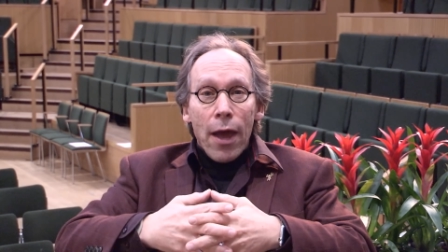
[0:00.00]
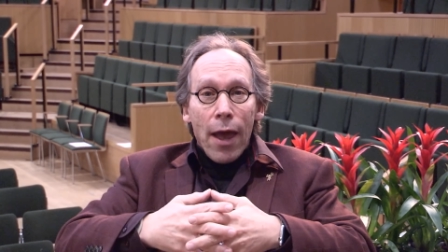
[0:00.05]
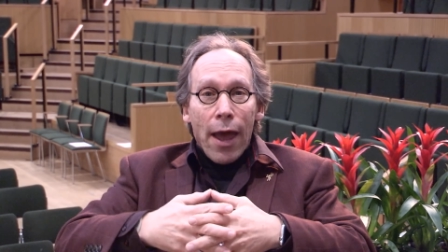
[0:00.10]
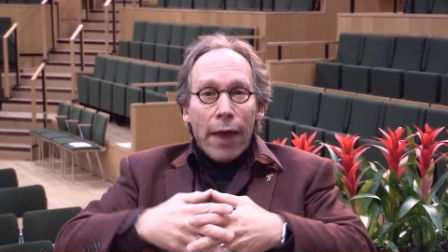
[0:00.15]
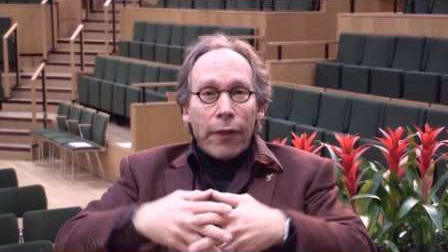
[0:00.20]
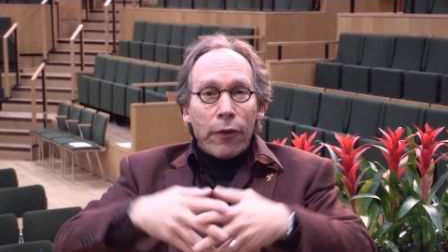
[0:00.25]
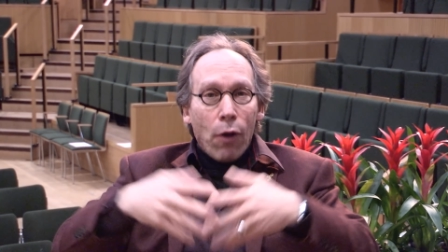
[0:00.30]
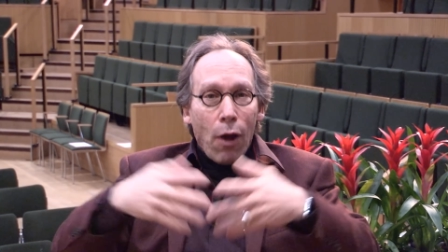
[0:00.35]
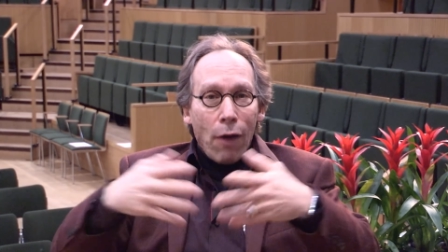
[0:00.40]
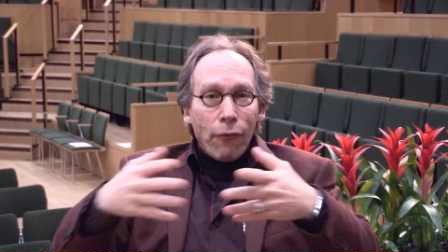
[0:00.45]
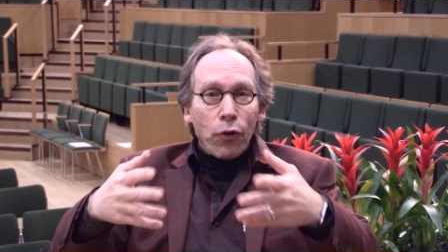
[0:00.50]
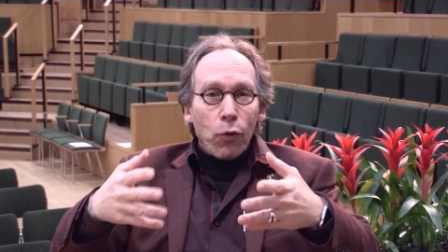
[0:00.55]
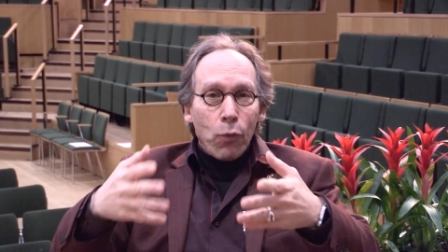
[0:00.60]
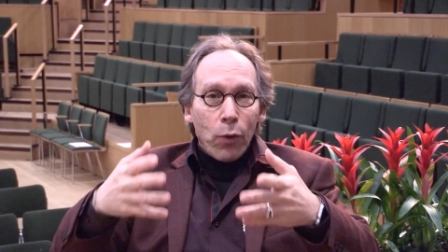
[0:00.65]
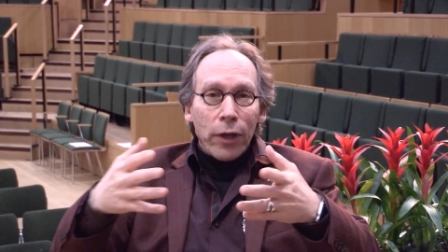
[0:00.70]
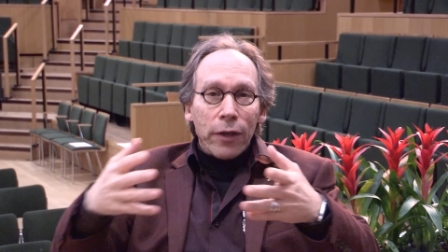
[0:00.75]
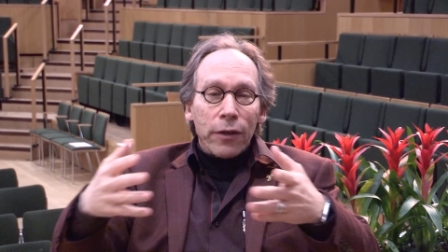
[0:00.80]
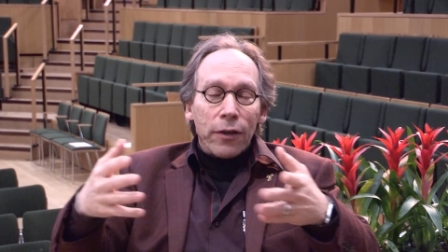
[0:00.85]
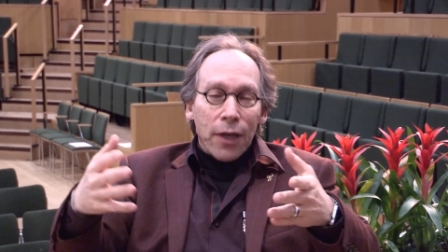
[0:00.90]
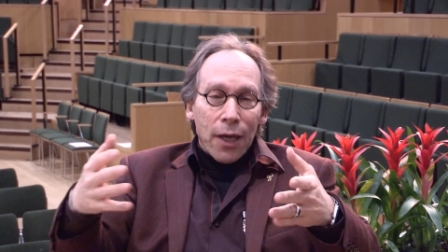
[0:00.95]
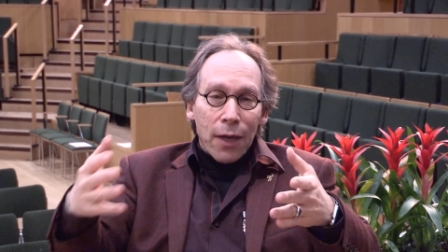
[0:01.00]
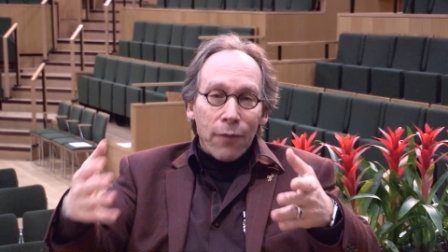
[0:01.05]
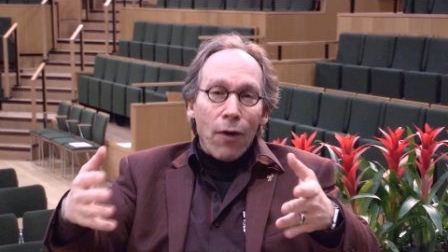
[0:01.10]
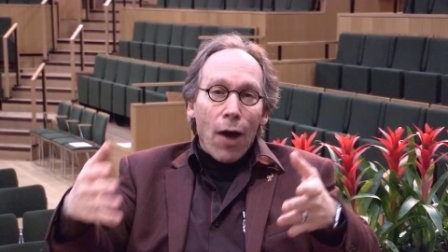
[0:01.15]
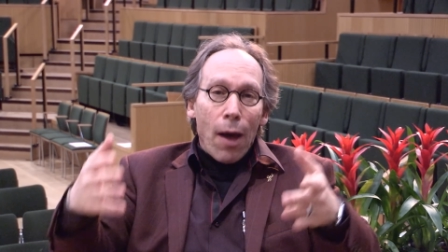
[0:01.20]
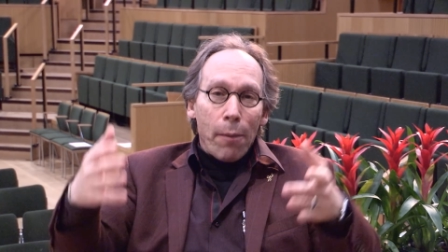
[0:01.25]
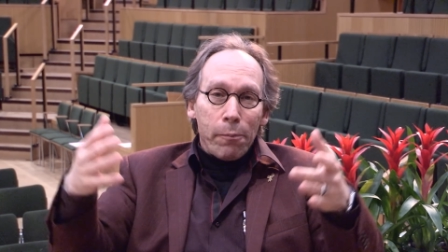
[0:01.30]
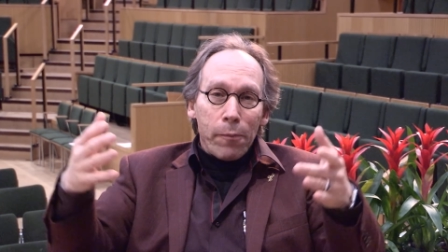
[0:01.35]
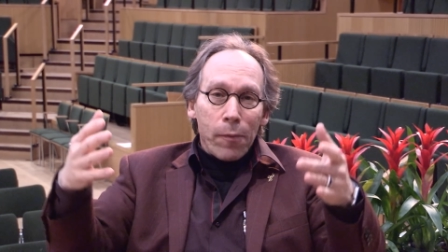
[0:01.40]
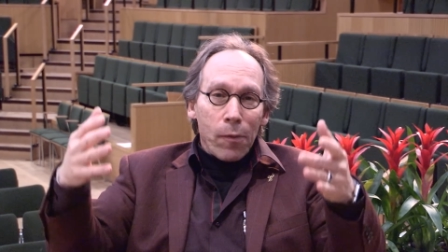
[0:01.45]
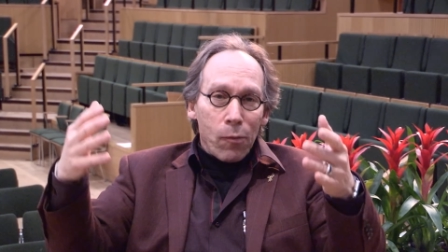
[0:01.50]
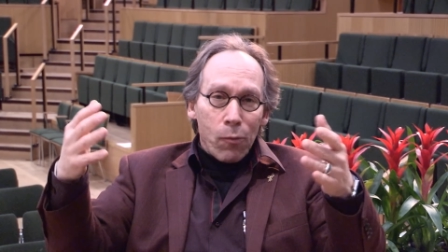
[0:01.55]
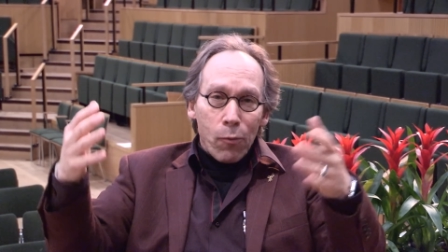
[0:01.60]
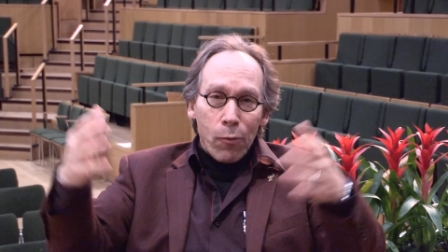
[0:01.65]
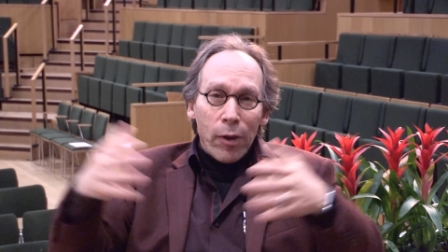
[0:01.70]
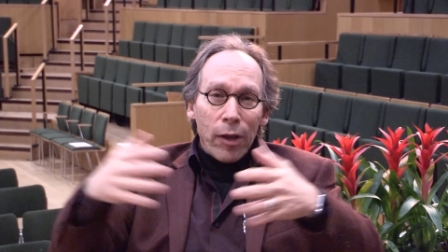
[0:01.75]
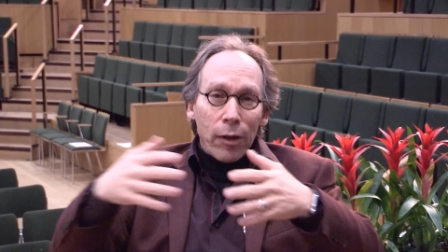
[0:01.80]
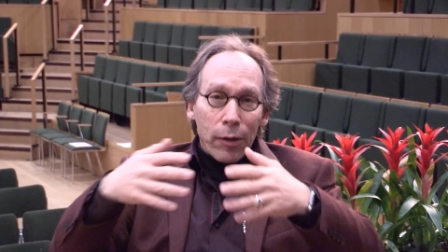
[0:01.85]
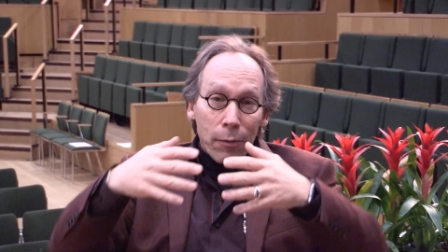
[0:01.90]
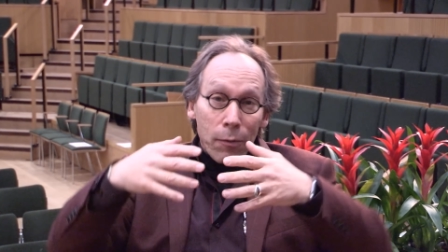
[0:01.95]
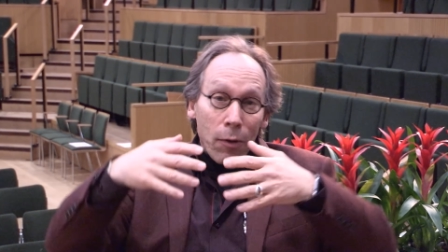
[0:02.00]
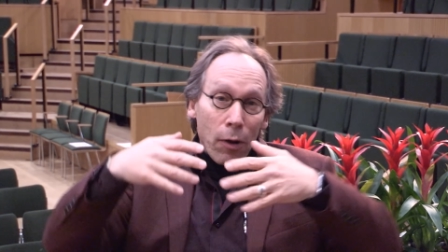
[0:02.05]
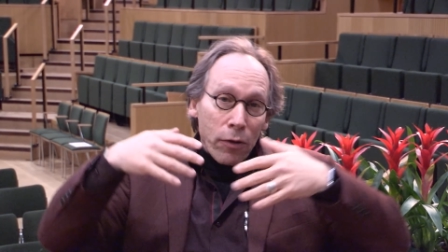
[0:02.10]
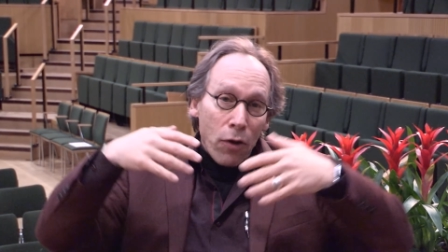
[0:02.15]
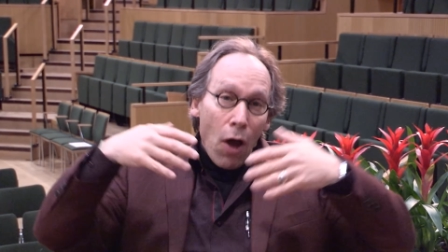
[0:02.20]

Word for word: and they're often willing to give up, will, or